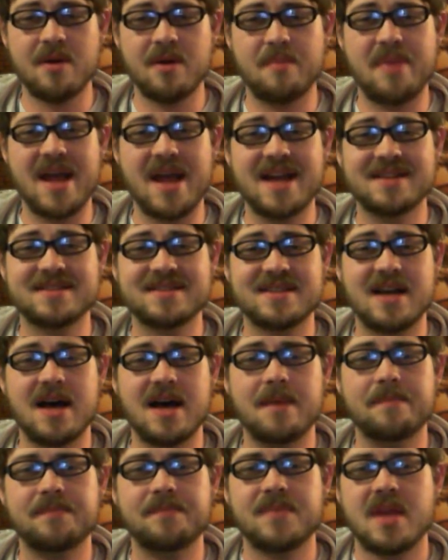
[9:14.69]
pans
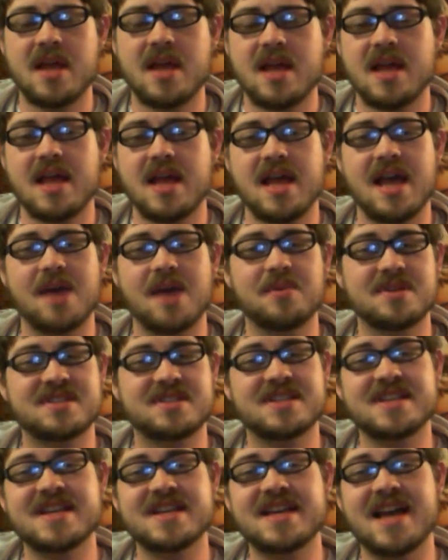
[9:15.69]
up, and we
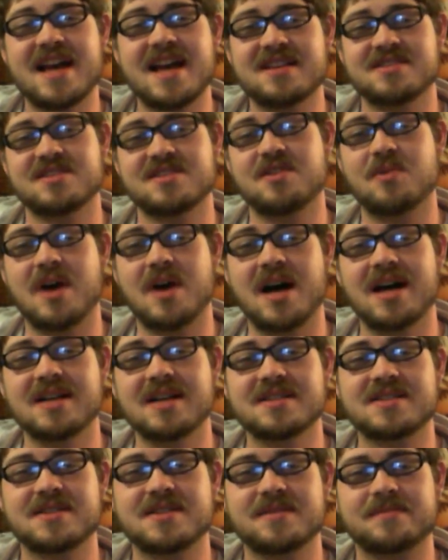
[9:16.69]
see he has no
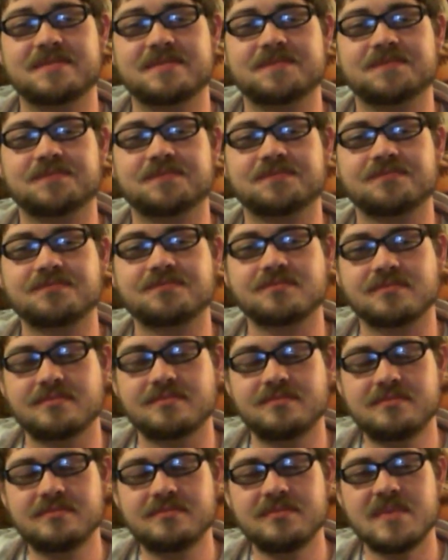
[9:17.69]
eyes.
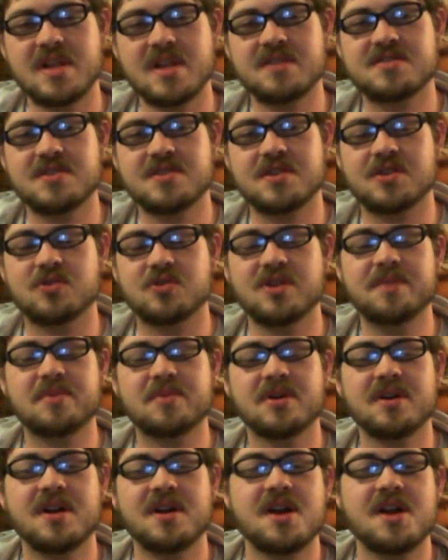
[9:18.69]
So the
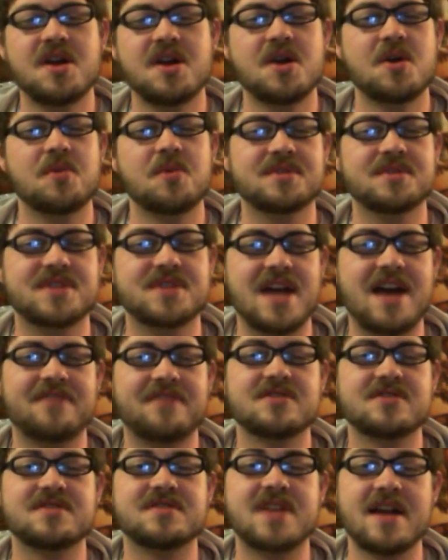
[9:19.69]
creeper was
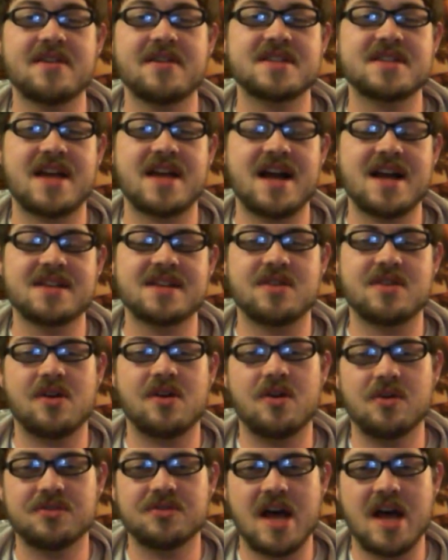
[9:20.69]
after Darry's eyes the
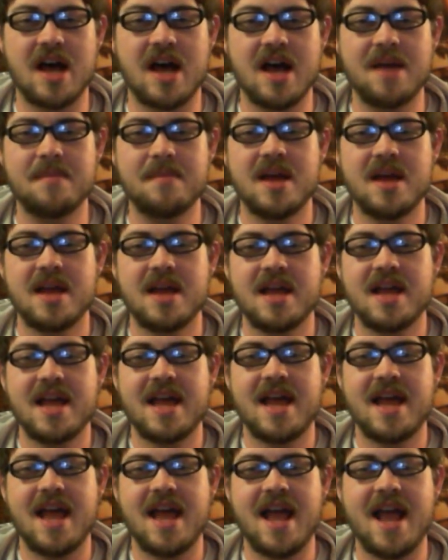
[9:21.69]
whole time,
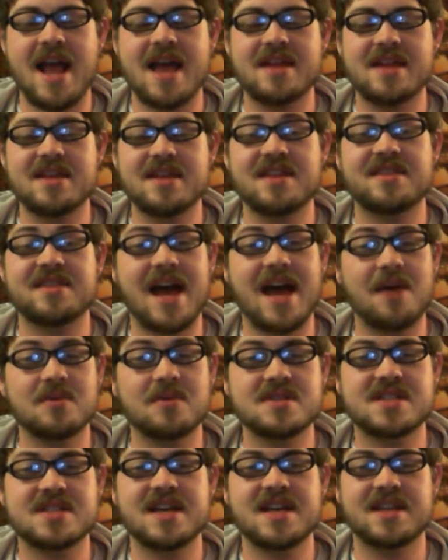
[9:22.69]
and that
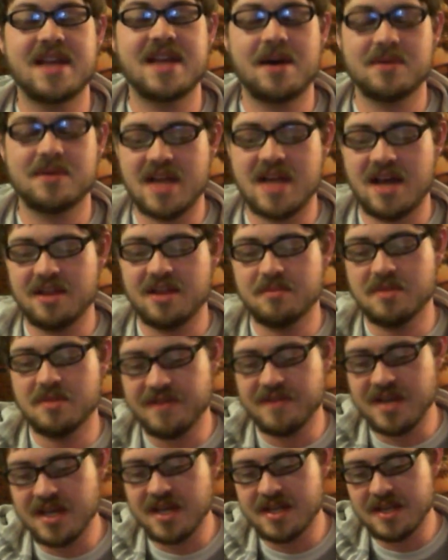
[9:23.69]
was it. That was how the
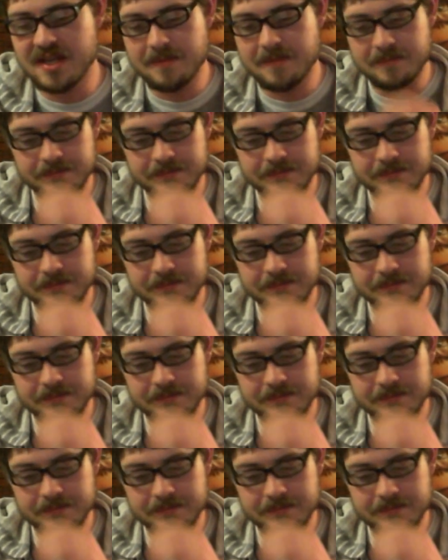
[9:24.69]
movie ended.